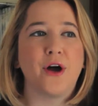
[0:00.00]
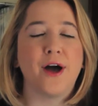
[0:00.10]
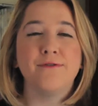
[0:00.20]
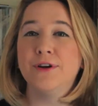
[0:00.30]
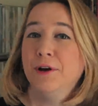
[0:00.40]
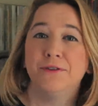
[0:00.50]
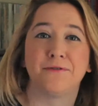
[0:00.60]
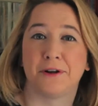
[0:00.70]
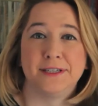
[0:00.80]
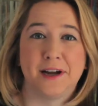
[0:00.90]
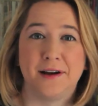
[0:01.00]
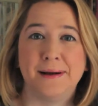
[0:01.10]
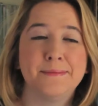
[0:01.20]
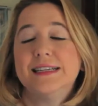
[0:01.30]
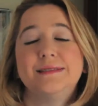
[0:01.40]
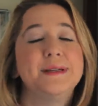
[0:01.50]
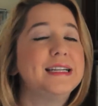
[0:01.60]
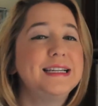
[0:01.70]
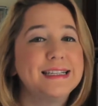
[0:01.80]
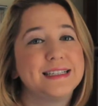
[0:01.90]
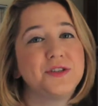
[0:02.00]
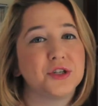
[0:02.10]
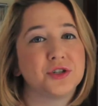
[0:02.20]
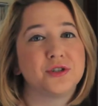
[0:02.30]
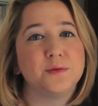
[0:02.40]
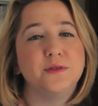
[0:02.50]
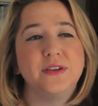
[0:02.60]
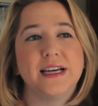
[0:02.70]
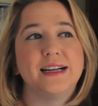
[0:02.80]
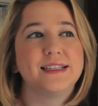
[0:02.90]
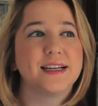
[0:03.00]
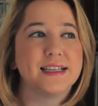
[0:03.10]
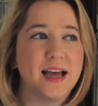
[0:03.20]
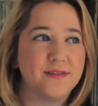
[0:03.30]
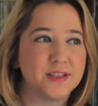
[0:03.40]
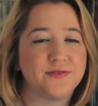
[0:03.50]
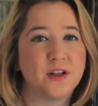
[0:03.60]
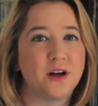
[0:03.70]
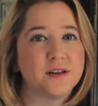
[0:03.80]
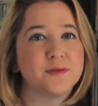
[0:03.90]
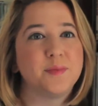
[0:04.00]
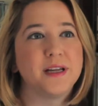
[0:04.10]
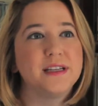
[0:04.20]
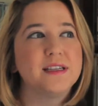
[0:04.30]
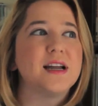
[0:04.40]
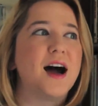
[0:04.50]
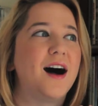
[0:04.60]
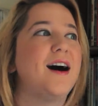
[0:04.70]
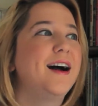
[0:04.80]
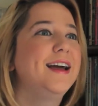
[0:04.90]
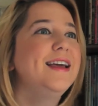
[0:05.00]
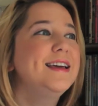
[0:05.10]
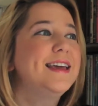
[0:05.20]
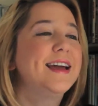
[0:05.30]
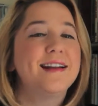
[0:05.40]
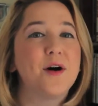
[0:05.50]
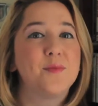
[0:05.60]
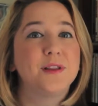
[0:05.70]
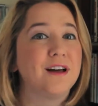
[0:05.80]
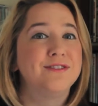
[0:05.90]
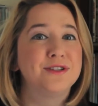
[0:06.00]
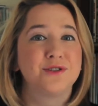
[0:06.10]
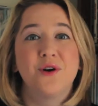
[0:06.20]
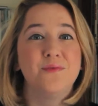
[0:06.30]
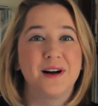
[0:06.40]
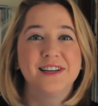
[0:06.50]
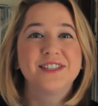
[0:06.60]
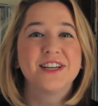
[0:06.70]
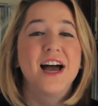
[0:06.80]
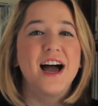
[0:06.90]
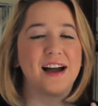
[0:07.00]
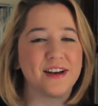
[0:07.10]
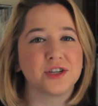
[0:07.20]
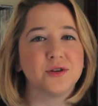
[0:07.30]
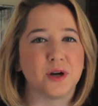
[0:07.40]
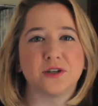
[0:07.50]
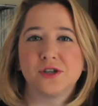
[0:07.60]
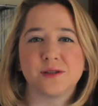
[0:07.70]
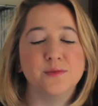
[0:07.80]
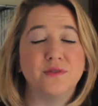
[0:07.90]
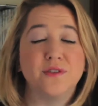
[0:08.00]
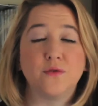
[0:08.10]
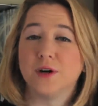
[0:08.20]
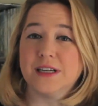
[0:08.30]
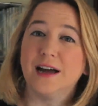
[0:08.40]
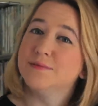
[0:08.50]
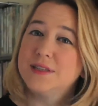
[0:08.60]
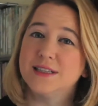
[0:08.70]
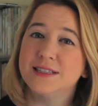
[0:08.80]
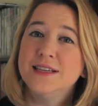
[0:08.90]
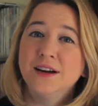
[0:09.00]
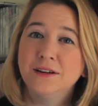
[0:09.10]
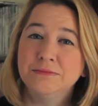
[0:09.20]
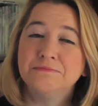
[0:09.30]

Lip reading: a very fun time. I mean, it is a children's movie and it does have its flaws, but I can't help but love it so much. I've actually watched this movie 4 times this year